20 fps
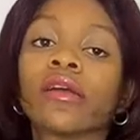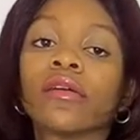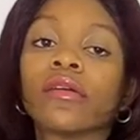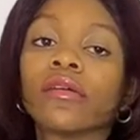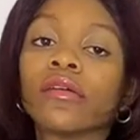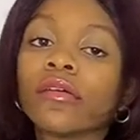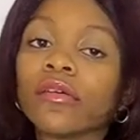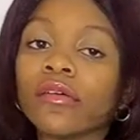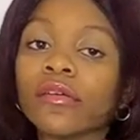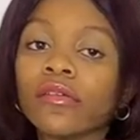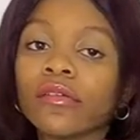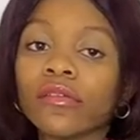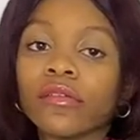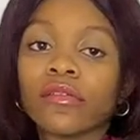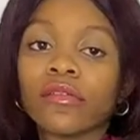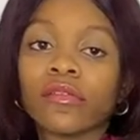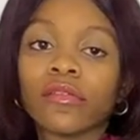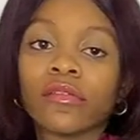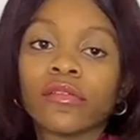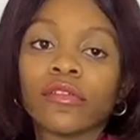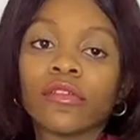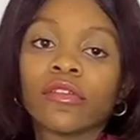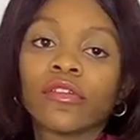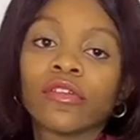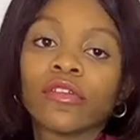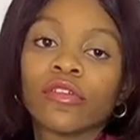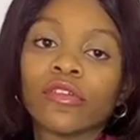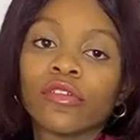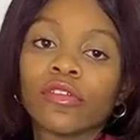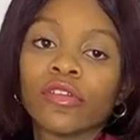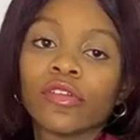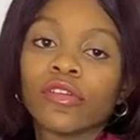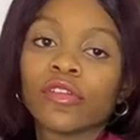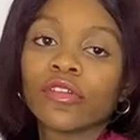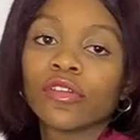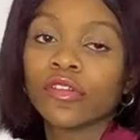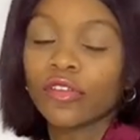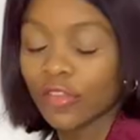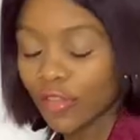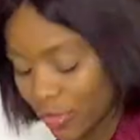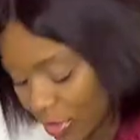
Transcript: will tell you that there is more to the shirt.